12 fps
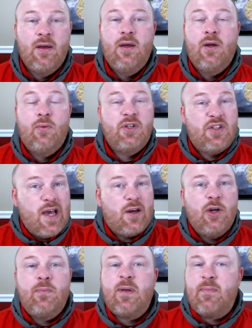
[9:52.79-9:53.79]
which that
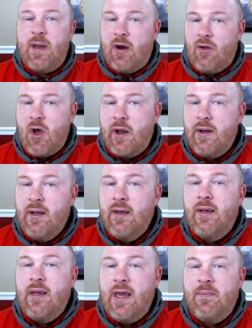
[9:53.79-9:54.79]
could be Berlon,
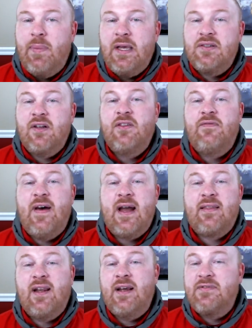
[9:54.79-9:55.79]
and based on the fact
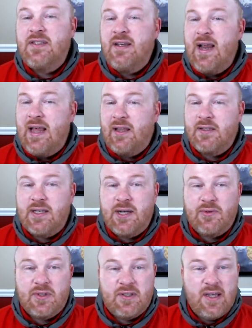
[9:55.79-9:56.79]
that I've seen
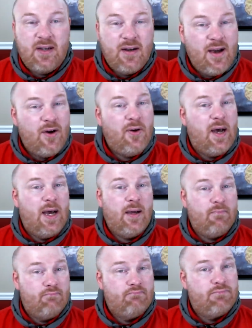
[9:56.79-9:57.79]
Alexandra sing now, I
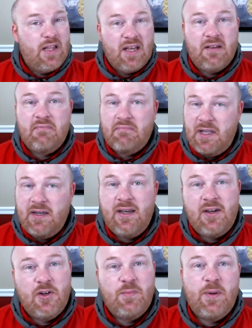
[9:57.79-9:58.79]
think that he
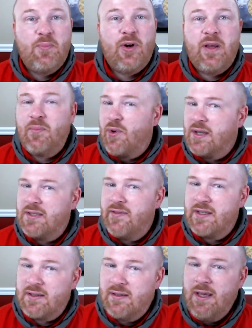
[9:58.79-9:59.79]
could be pretty impressive
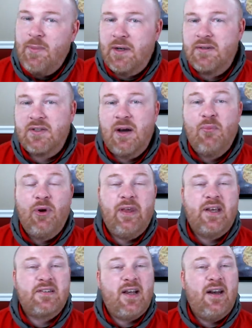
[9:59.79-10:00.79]
as a Gleeman. So I'm really
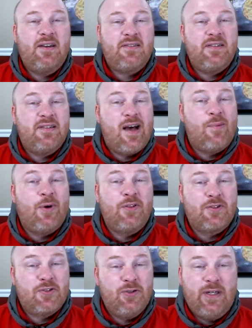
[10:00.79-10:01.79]
excited to see Tom on the
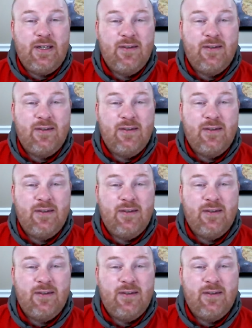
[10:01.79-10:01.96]
screen.